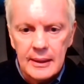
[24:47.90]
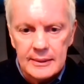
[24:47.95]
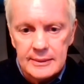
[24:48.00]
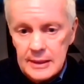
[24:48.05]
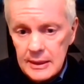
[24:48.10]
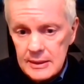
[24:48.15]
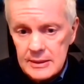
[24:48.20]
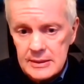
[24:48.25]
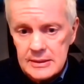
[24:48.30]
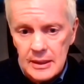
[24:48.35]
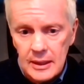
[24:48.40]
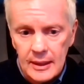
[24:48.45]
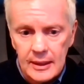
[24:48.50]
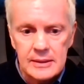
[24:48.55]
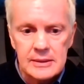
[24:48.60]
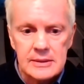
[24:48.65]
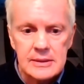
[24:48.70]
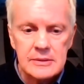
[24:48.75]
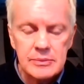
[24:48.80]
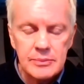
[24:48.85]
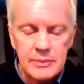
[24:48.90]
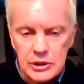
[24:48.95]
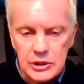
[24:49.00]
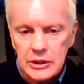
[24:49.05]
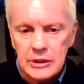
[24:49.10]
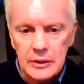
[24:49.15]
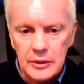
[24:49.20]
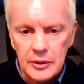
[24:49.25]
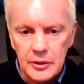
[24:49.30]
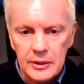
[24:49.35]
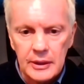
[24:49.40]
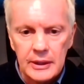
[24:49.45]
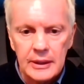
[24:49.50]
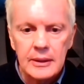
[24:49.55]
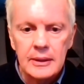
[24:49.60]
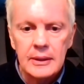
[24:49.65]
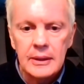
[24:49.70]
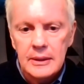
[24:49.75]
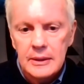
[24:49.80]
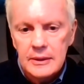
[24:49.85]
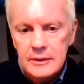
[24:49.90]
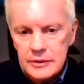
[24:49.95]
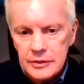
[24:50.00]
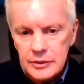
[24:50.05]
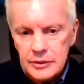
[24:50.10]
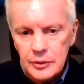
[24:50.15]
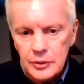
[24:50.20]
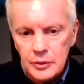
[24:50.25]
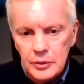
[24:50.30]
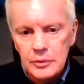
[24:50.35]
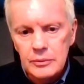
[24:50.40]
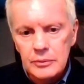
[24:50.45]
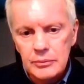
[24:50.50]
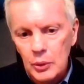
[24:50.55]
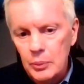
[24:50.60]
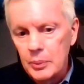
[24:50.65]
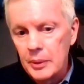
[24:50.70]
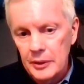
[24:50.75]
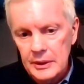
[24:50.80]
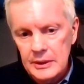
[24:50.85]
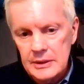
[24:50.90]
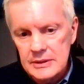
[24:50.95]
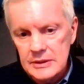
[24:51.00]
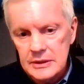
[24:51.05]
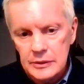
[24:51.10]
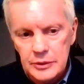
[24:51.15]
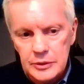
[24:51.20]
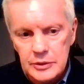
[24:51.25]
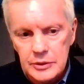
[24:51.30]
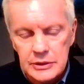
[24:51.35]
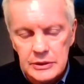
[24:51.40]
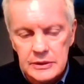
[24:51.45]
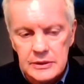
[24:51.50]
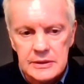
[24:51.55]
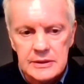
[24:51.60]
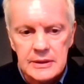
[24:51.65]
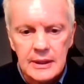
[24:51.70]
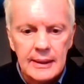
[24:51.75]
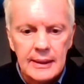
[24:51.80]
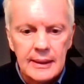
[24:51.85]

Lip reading: data science, machine learning to mobility solutions.